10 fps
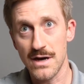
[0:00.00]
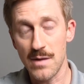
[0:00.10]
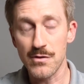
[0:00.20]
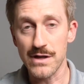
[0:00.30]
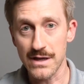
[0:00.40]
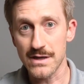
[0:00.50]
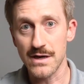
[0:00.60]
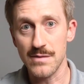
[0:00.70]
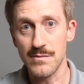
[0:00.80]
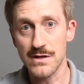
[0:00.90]
operating
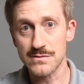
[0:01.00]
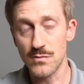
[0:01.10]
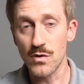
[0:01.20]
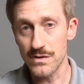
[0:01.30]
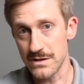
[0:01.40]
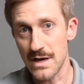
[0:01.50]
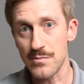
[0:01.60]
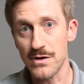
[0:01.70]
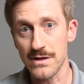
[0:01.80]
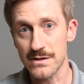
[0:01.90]
income is more than the
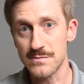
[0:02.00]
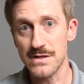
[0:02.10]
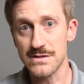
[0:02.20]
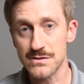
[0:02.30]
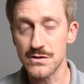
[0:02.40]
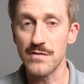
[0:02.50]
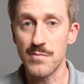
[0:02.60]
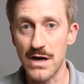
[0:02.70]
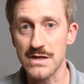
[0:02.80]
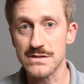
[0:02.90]
operating expenses, so you
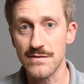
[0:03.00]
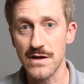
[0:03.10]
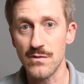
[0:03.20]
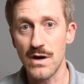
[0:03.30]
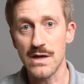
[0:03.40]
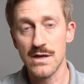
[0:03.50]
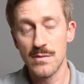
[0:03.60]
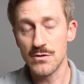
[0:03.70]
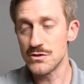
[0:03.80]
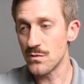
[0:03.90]
have positive NOI.
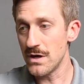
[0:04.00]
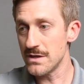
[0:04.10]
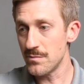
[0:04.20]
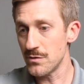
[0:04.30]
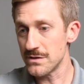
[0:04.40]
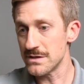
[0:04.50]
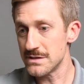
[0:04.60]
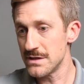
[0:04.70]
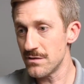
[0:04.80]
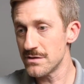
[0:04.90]
But you wind up with this
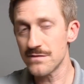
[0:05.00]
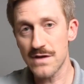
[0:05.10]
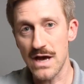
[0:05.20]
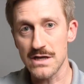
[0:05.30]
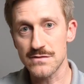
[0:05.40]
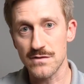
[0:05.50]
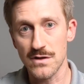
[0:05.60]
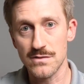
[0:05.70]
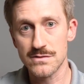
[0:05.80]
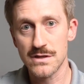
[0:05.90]
series of cash
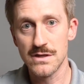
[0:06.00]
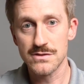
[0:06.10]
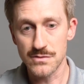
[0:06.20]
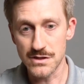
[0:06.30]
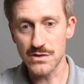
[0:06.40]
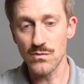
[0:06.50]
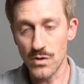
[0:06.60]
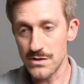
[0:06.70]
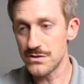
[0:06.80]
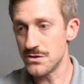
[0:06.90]
flows, so year
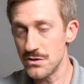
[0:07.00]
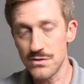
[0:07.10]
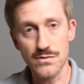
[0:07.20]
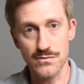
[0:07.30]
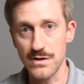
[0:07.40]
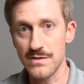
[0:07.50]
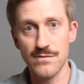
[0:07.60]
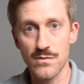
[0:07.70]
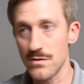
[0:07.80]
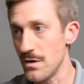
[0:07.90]
1, 2, 3,
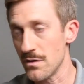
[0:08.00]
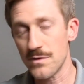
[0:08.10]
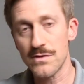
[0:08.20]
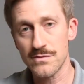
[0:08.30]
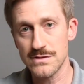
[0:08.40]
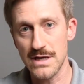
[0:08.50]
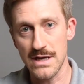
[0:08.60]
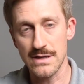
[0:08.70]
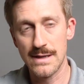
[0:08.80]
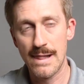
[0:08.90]
4, all the way through
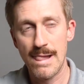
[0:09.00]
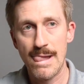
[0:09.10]
10.